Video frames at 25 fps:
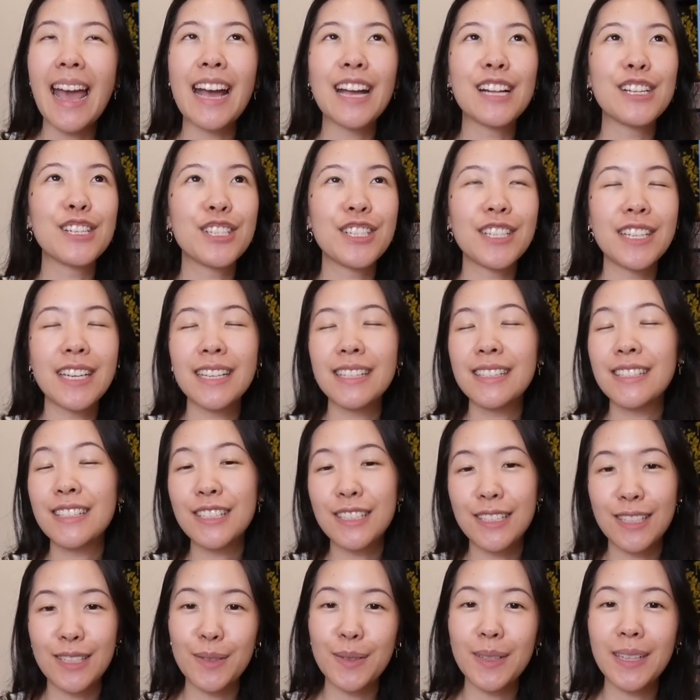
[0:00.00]
and she has to
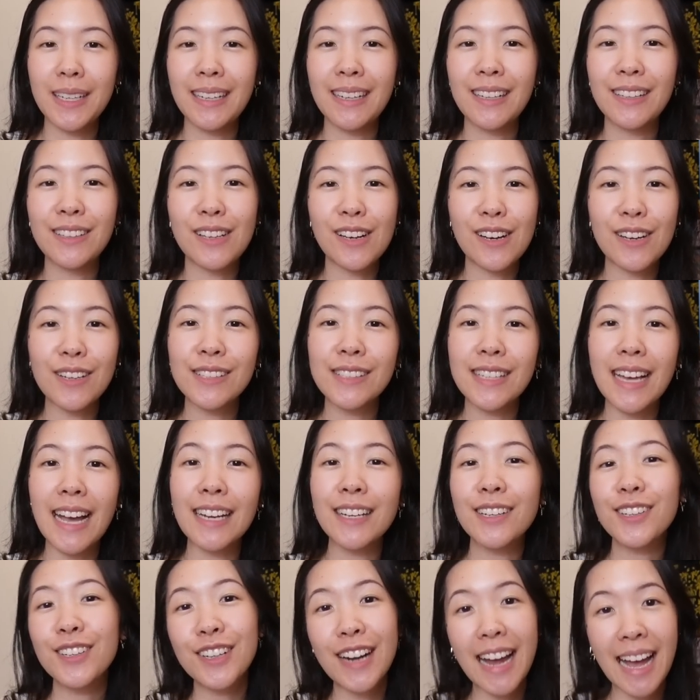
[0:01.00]
do it alongside her